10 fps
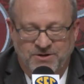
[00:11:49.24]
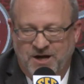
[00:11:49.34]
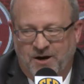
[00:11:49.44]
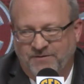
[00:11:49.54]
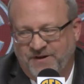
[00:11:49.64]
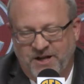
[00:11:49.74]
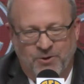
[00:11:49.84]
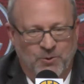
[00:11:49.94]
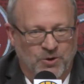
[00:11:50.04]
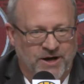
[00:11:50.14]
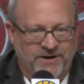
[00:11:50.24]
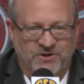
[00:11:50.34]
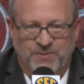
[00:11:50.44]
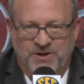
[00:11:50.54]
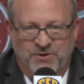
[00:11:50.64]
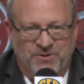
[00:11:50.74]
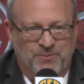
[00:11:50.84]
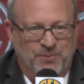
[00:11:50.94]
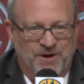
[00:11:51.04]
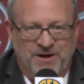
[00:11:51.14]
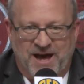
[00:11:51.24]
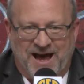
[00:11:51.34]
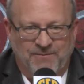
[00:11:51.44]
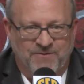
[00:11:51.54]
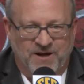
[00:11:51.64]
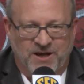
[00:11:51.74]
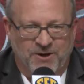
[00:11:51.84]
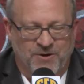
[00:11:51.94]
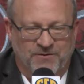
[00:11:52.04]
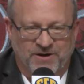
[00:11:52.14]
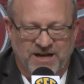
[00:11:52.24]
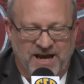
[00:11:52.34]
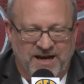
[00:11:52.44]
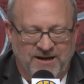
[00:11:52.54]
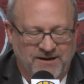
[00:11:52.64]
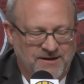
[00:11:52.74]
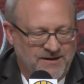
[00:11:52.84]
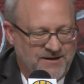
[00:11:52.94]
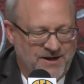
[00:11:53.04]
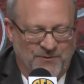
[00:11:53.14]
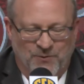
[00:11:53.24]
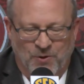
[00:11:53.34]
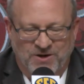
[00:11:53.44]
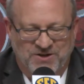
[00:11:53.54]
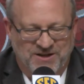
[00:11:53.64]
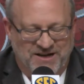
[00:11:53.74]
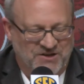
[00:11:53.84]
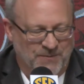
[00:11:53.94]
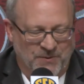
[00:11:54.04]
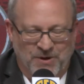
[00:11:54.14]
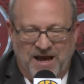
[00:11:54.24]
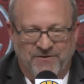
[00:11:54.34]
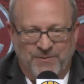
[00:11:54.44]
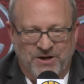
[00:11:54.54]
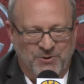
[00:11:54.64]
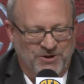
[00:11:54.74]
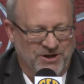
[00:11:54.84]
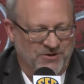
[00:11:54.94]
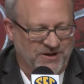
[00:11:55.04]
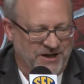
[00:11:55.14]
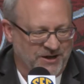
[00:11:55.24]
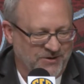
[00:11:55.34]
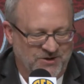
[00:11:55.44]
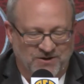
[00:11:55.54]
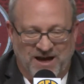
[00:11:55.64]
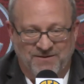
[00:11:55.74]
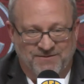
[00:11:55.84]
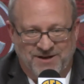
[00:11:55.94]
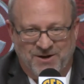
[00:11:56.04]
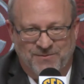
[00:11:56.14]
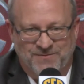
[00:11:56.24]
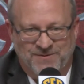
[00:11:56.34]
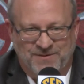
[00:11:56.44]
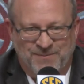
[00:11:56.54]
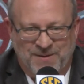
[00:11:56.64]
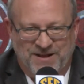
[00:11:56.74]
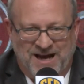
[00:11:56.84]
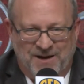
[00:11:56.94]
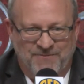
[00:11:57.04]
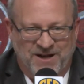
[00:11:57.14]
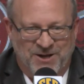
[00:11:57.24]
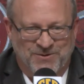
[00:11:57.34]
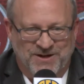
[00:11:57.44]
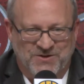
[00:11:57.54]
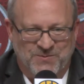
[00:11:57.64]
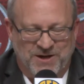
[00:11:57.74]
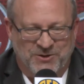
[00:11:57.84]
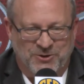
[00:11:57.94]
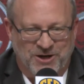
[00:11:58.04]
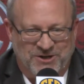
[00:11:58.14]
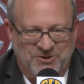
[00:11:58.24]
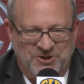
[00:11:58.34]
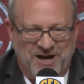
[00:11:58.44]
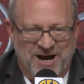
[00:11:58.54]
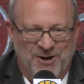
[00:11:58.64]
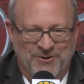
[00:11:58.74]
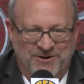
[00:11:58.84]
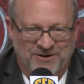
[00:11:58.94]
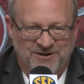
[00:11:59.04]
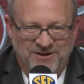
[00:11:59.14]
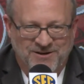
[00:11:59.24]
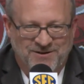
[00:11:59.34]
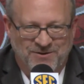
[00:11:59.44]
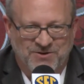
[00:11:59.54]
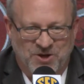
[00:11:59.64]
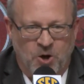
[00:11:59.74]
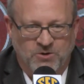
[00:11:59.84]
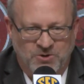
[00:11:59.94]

Our video coordinator's been doing a hype video every day for us, and that's something we haven't been doing during the year. So that, you know, maybe the hype video needs to be a little extra loud, or the song